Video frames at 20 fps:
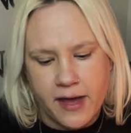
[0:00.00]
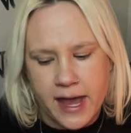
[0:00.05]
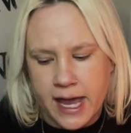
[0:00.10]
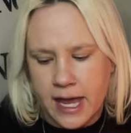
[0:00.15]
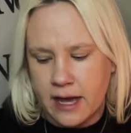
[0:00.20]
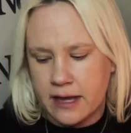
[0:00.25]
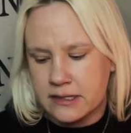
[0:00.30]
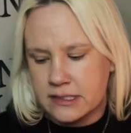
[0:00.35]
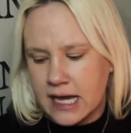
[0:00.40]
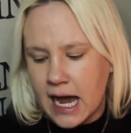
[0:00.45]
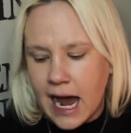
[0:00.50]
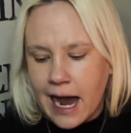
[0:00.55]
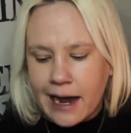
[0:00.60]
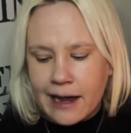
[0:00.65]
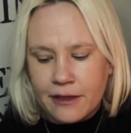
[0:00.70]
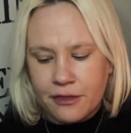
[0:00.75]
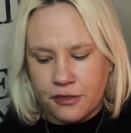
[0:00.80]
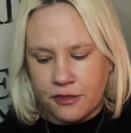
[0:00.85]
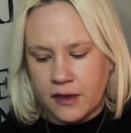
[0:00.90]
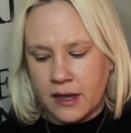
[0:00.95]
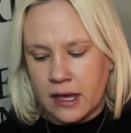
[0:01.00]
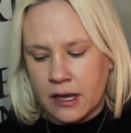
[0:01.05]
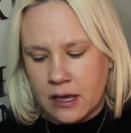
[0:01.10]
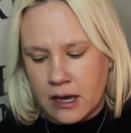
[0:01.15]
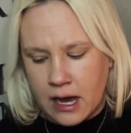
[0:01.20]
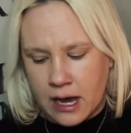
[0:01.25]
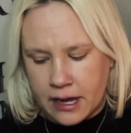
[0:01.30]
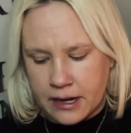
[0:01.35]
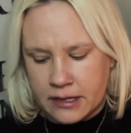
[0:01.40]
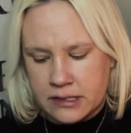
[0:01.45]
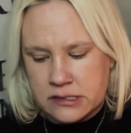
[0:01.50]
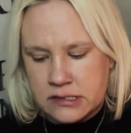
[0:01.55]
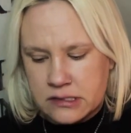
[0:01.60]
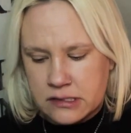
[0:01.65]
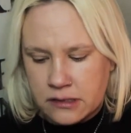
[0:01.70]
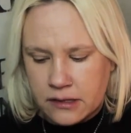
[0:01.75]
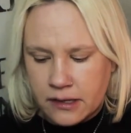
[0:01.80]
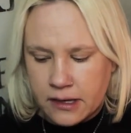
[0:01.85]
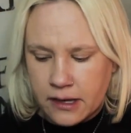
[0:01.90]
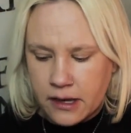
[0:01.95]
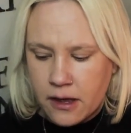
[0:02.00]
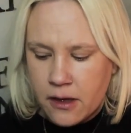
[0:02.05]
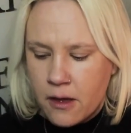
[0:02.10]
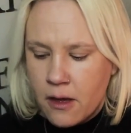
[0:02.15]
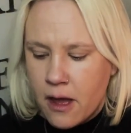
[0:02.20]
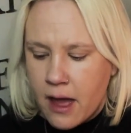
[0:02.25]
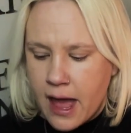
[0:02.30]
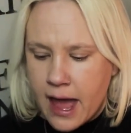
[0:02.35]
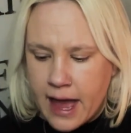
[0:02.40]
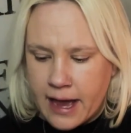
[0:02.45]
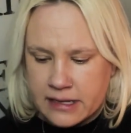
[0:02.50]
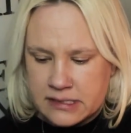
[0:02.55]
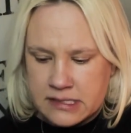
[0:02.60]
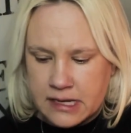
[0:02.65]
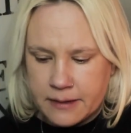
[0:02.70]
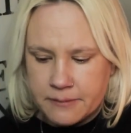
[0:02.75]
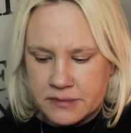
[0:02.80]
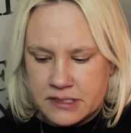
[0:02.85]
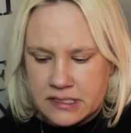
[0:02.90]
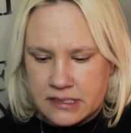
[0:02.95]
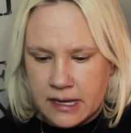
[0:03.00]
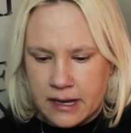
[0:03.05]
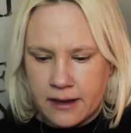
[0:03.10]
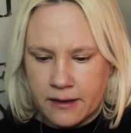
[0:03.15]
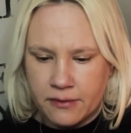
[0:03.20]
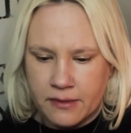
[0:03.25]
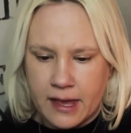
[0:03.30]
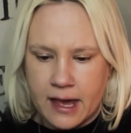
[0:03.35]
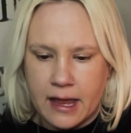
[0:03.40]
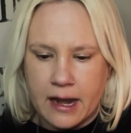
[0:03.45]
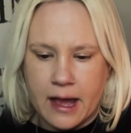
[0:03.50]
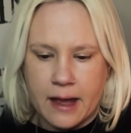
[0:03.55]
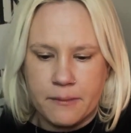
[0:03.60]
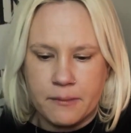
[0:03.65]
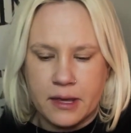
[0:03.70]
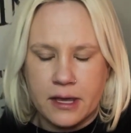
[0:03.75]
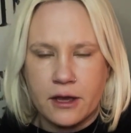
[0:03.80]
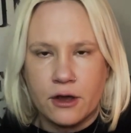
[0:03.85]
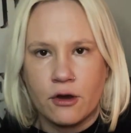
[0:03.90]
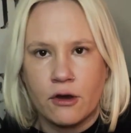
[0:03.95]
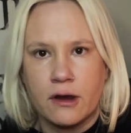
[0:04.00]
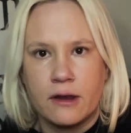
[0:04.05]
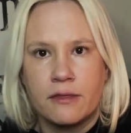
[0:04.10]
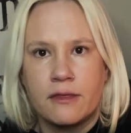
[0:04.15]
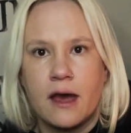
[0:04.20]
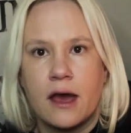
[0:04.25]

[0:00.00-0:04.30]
And I think, honestly, as I'm saying that, I'm hearing